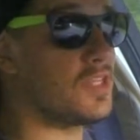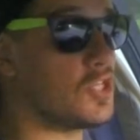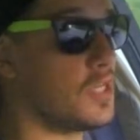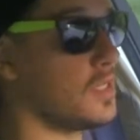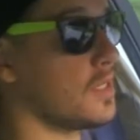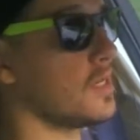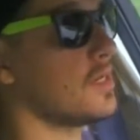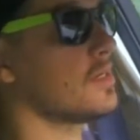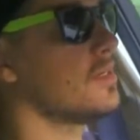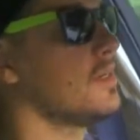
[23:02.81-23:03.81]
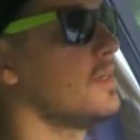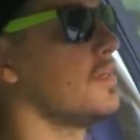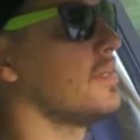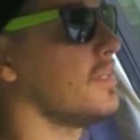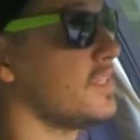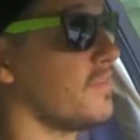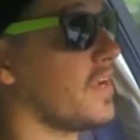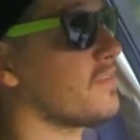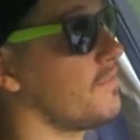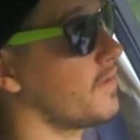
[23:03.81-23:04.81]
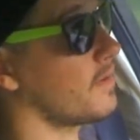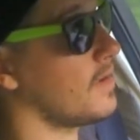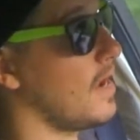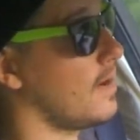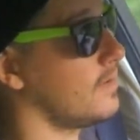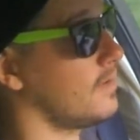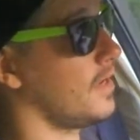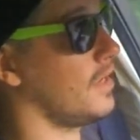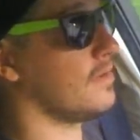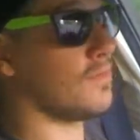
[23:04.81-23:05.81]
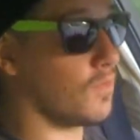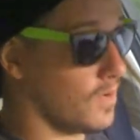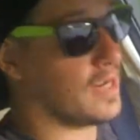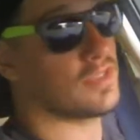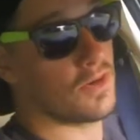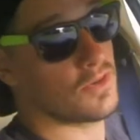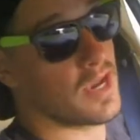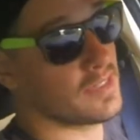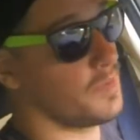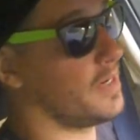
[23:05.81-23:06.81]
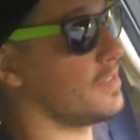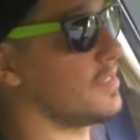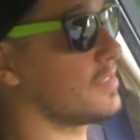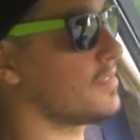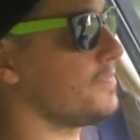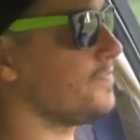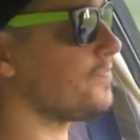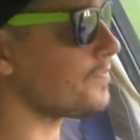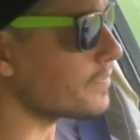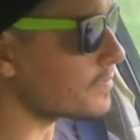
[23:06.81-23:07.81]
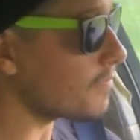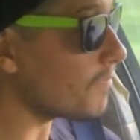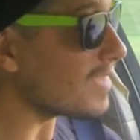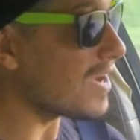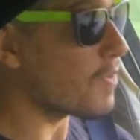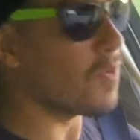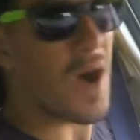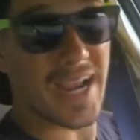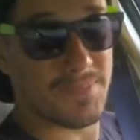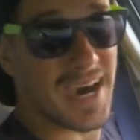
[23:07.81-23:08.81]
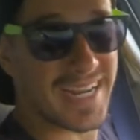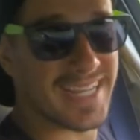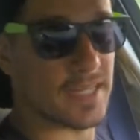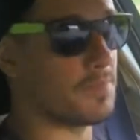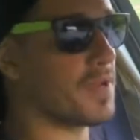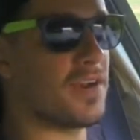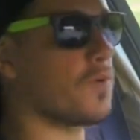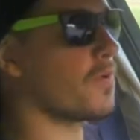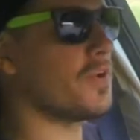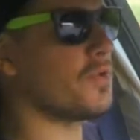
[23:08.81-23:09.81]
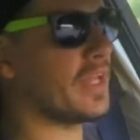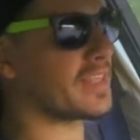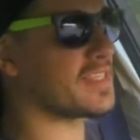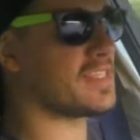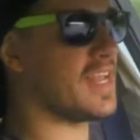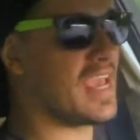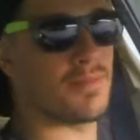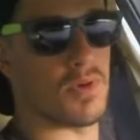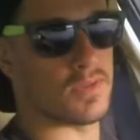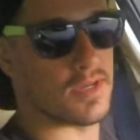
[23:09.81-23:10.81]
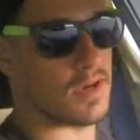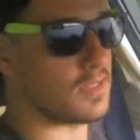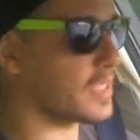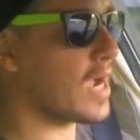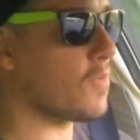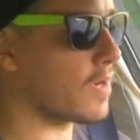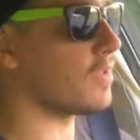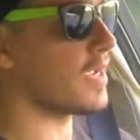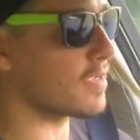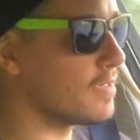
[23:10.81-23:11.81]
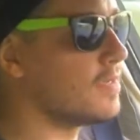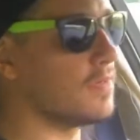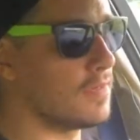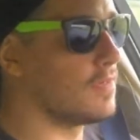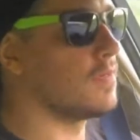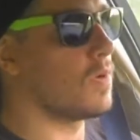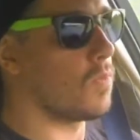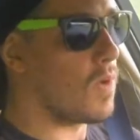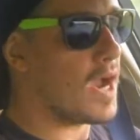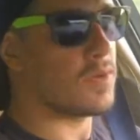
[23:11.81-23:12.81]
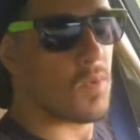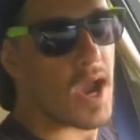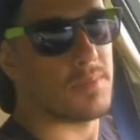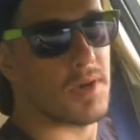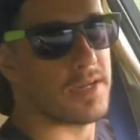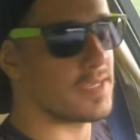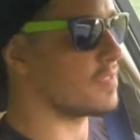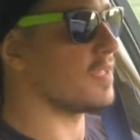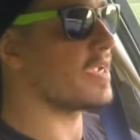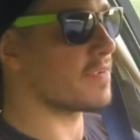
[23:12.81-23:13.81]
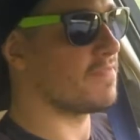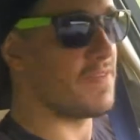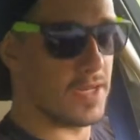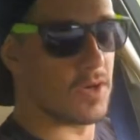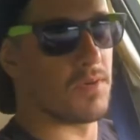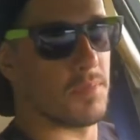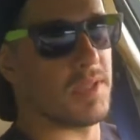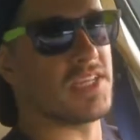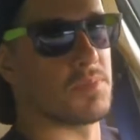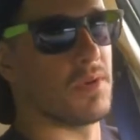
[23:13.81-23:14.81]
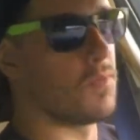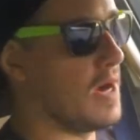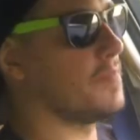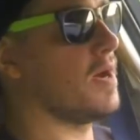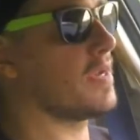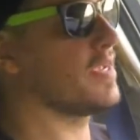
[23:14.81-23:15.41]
agenda is if I can figure it out. And when I talk to you guys about this, I want to wide body it, but I don't want to do like the sedan bolt-on. Like I want to like wide body it, like fender replacement wide body